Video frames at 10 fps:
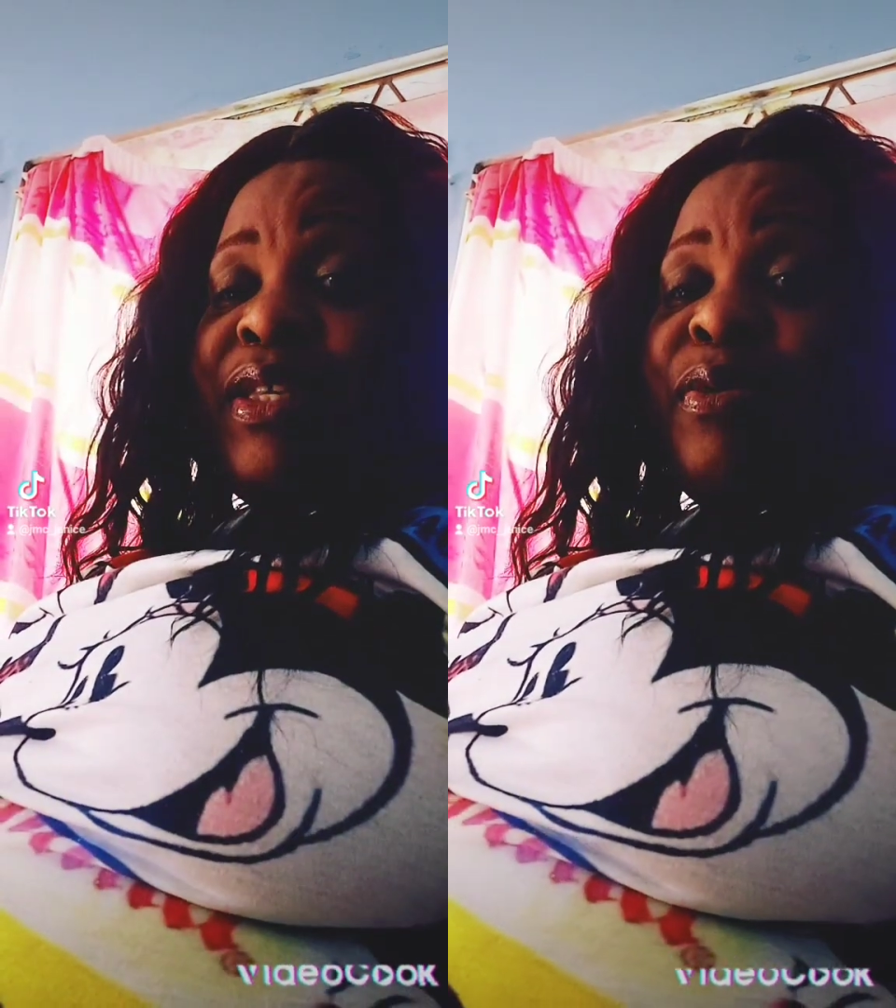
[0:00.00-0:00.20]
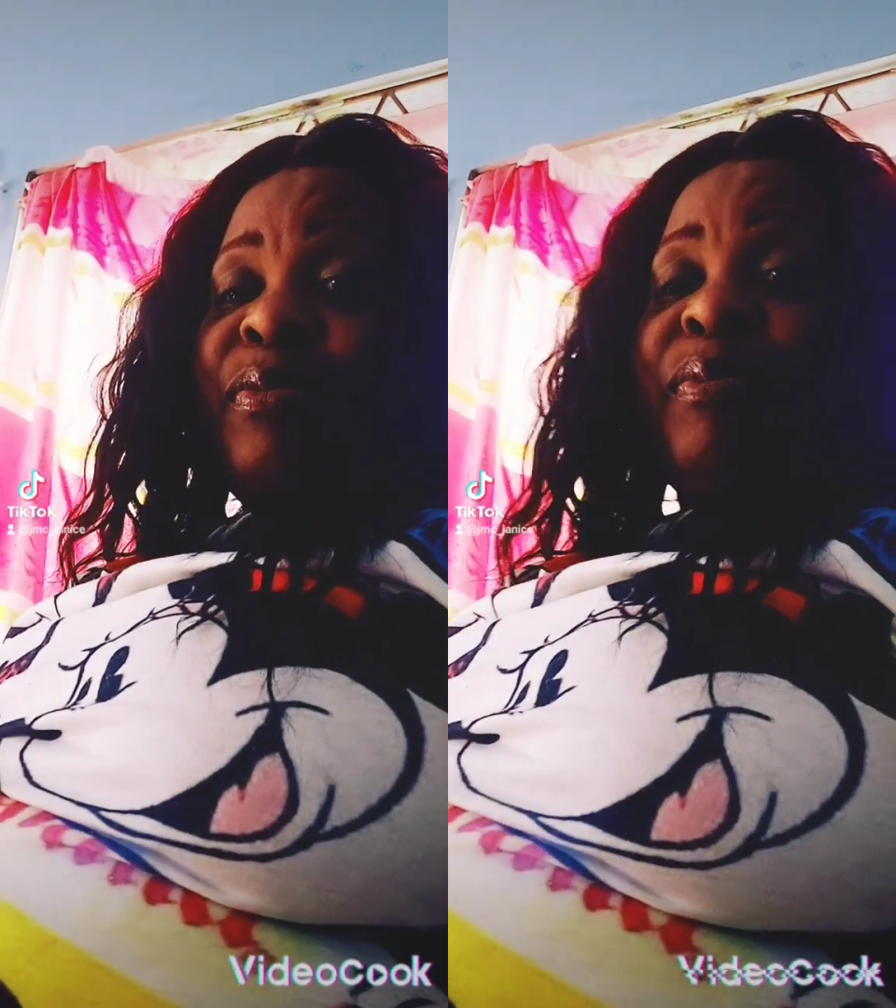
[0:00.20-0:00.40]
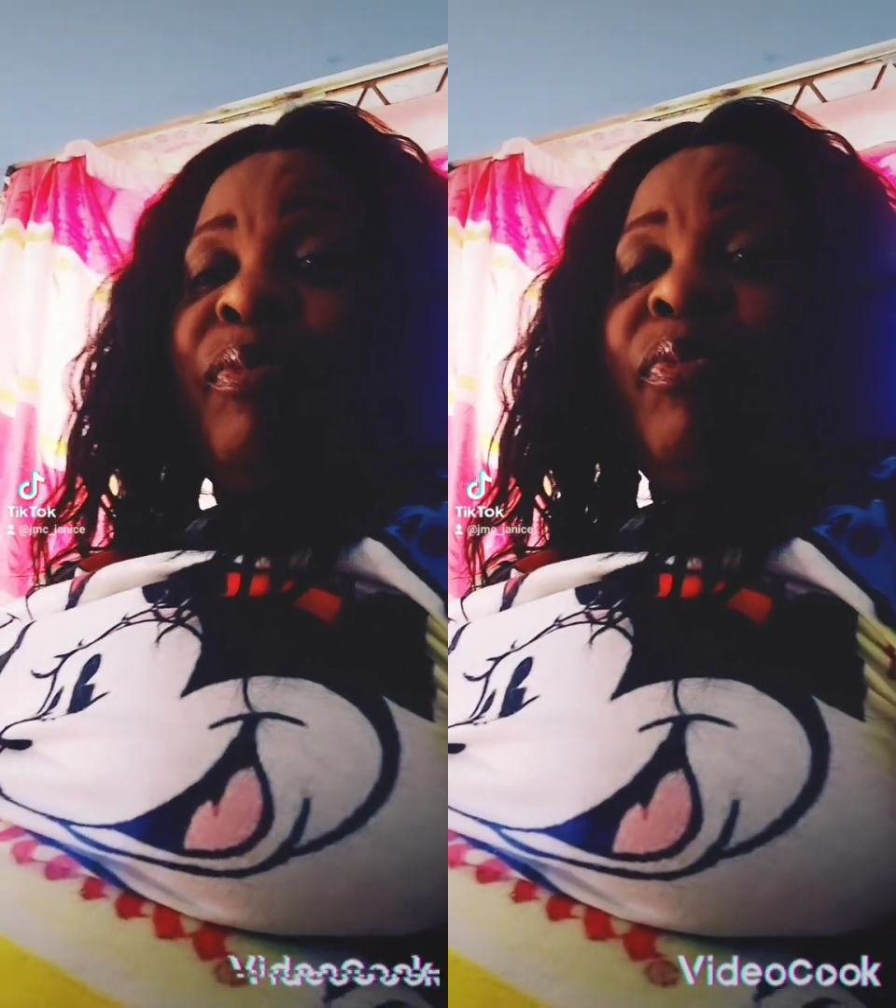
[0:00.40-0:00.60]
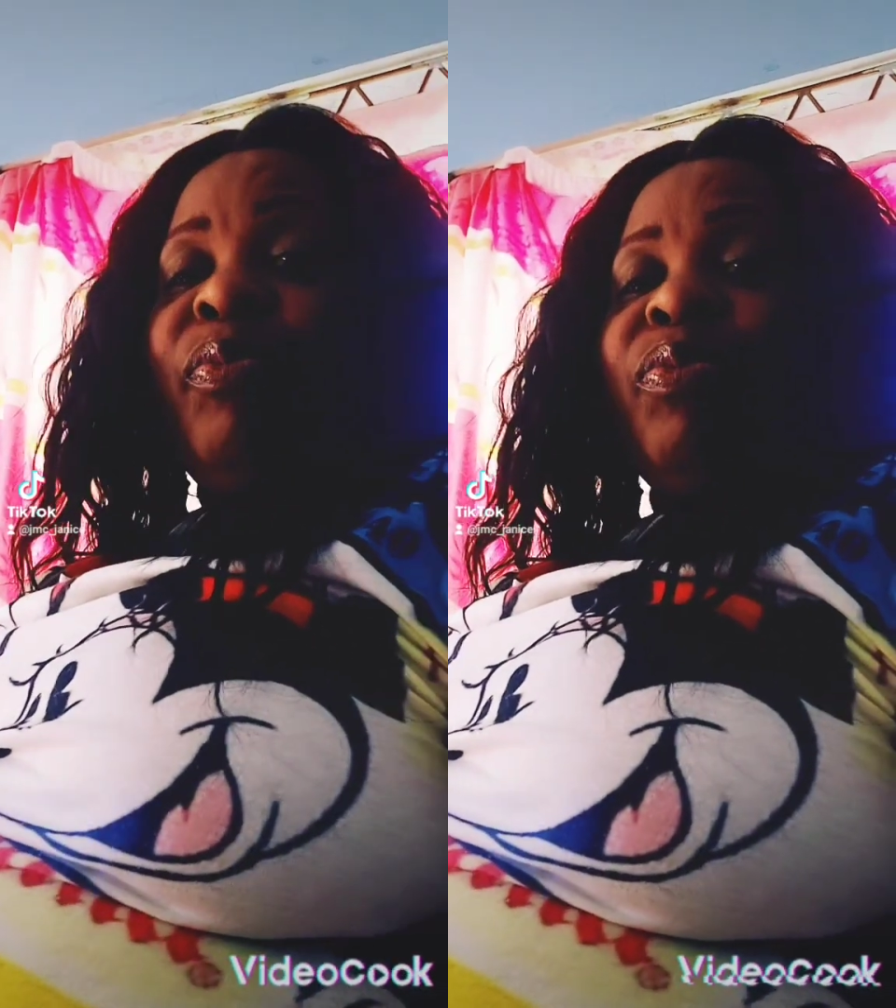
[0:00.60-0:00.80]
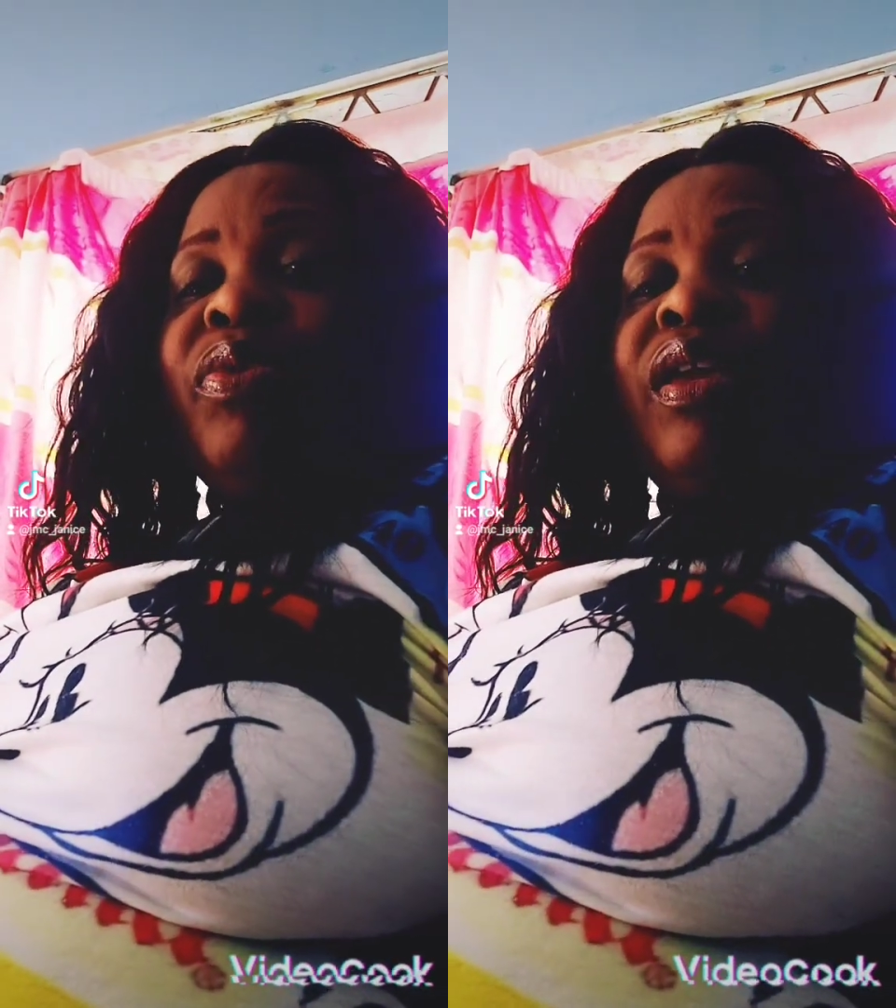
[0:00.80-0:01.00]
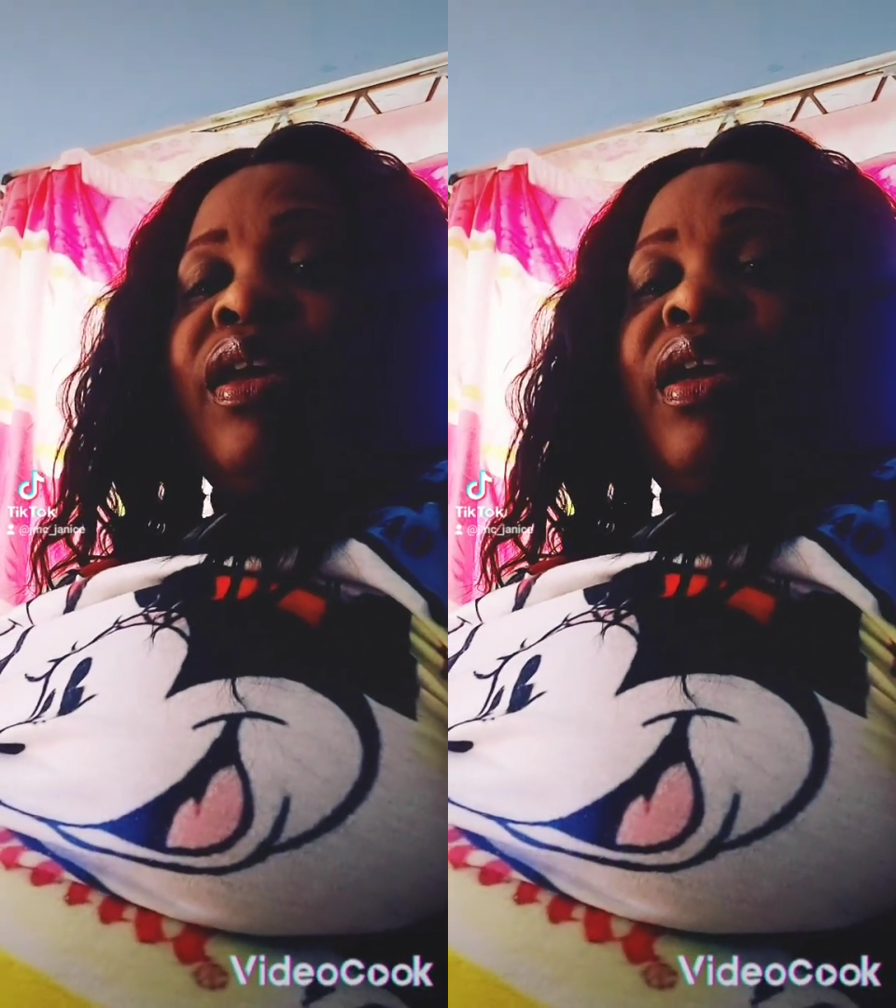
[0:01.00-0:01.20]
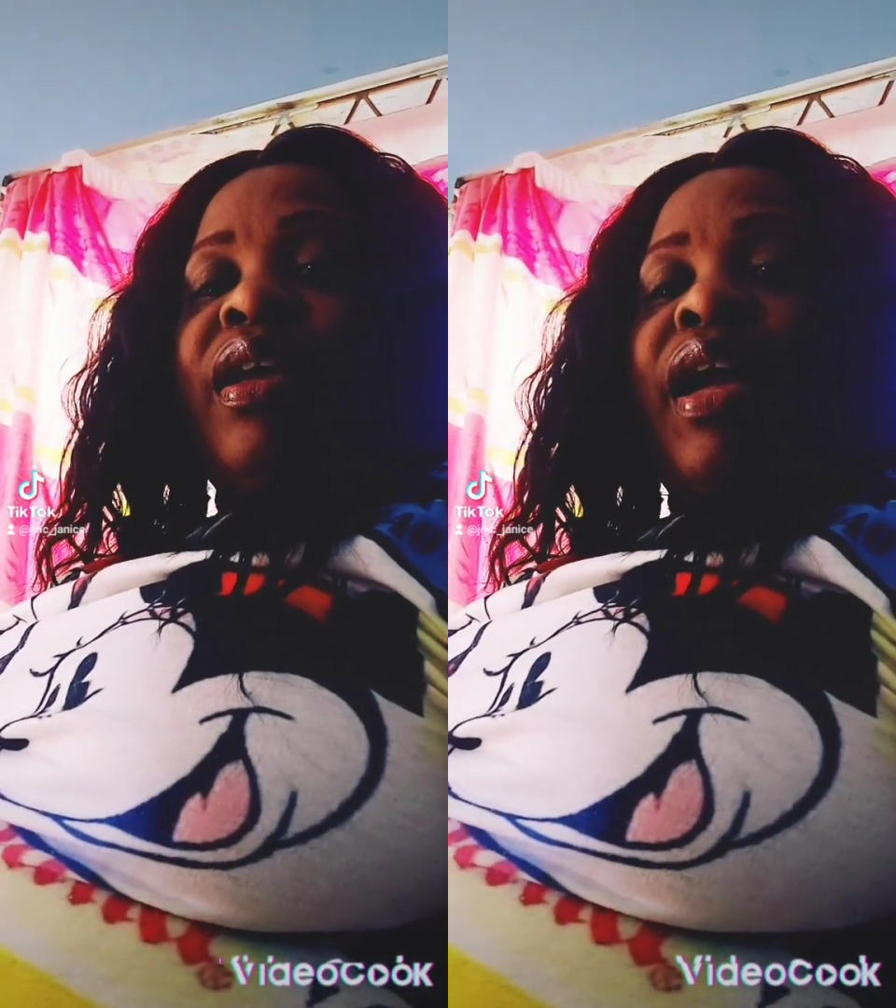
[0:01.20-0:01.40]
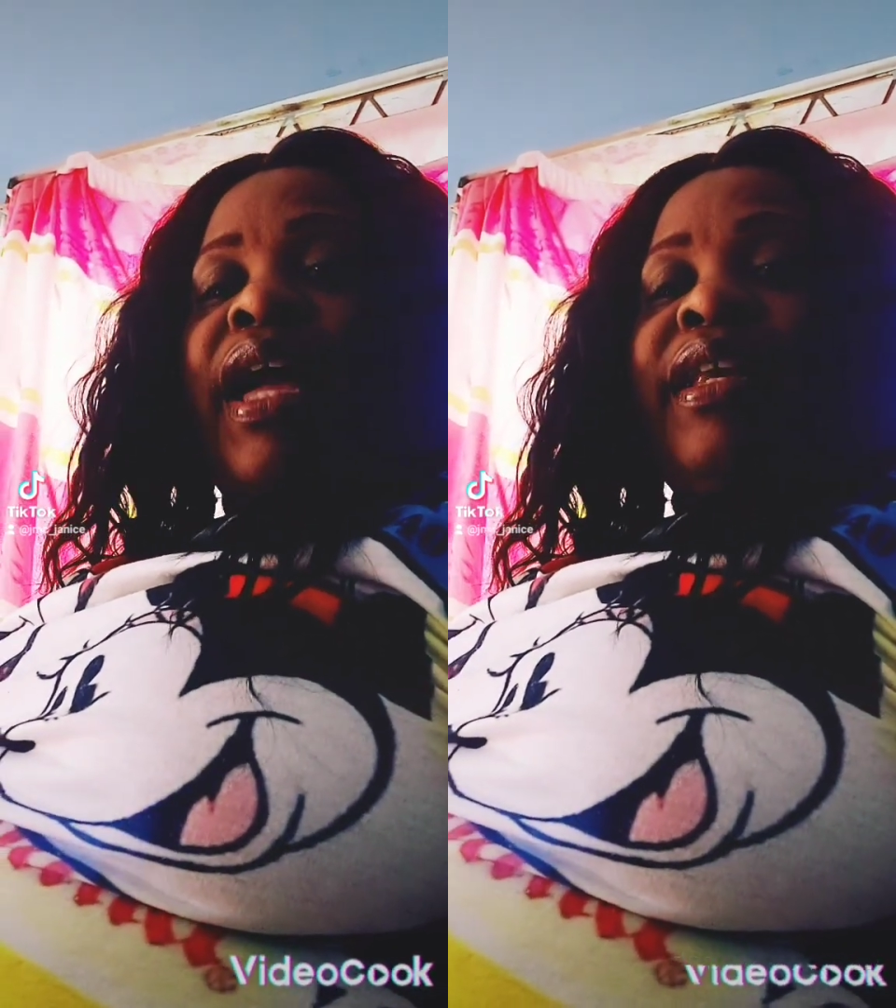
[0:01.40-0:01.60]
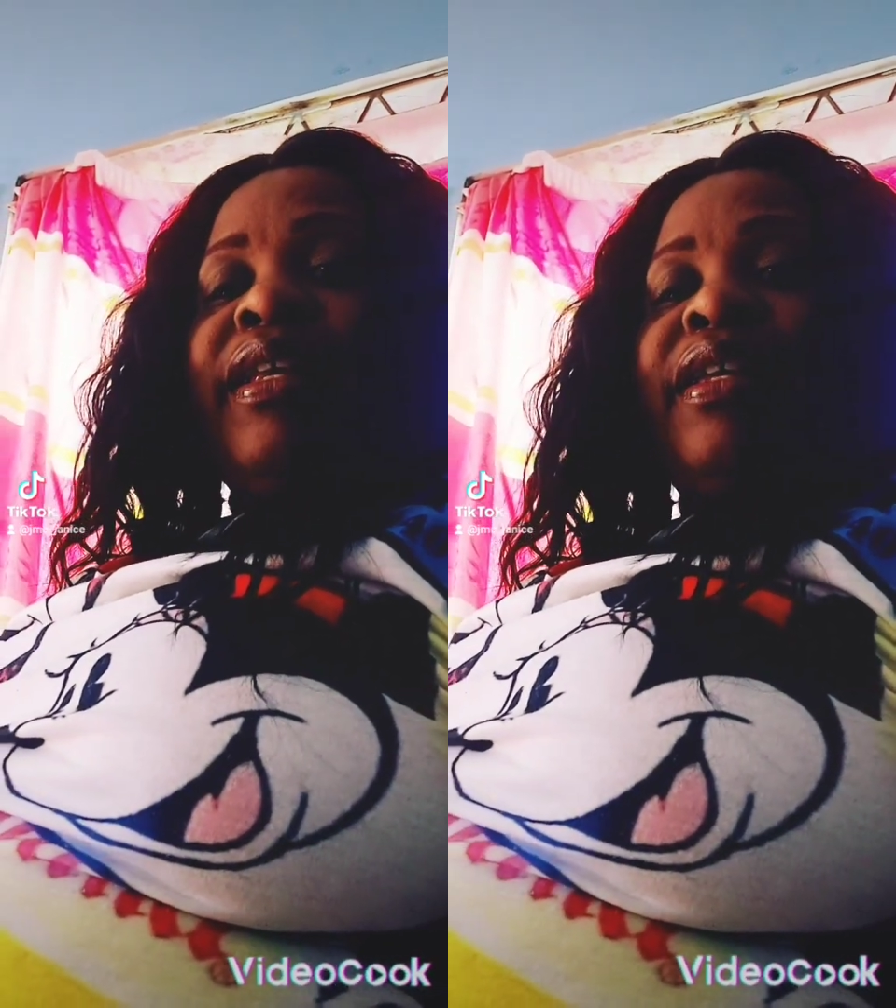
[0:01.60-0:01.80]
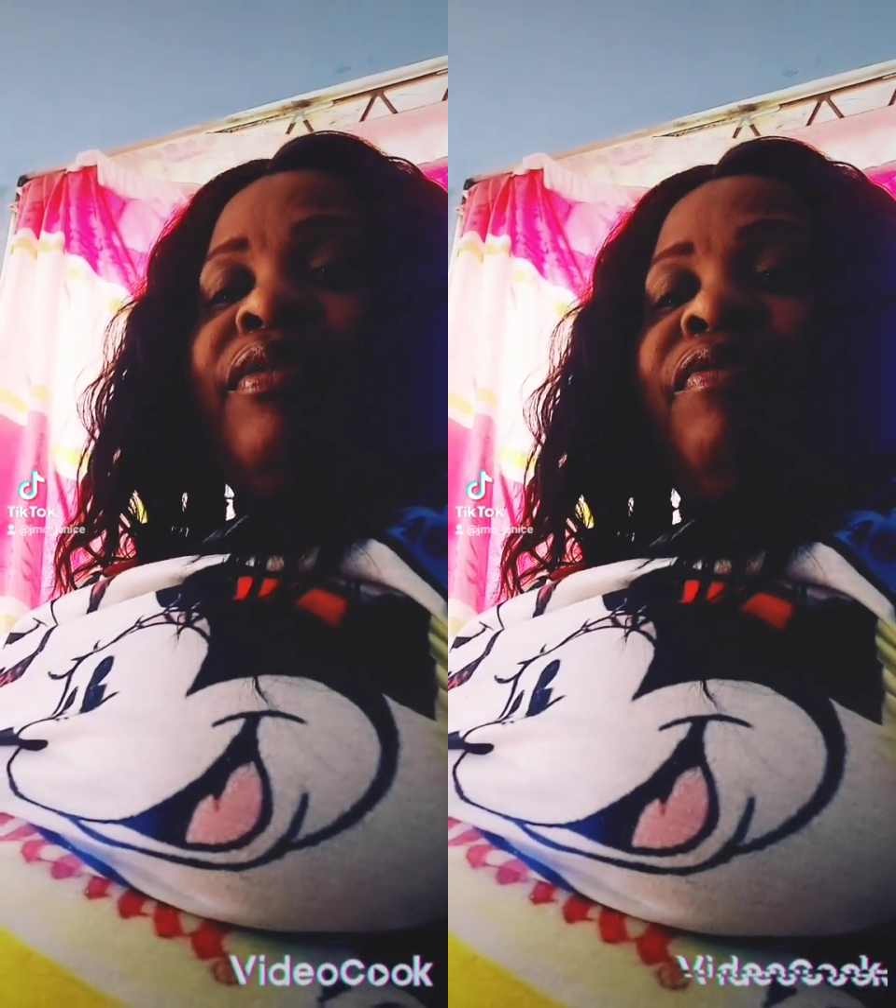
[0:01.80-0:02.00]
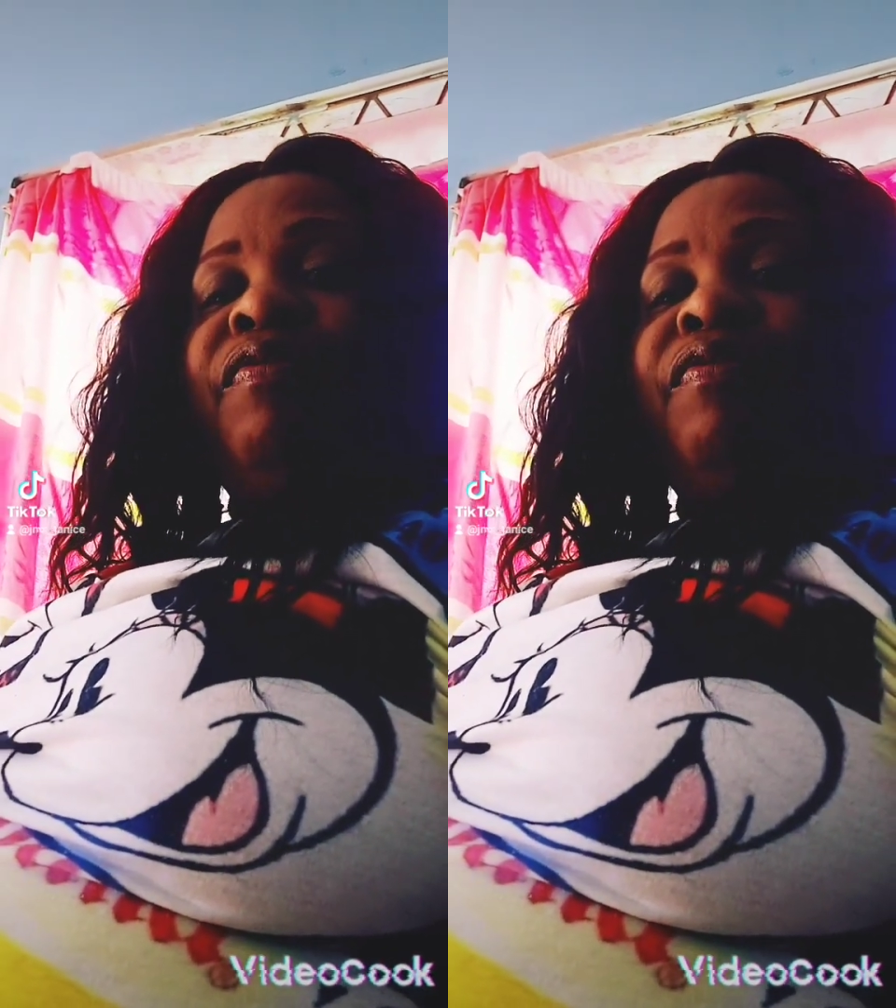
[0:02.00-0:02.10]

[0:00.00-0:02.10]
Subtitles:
you. And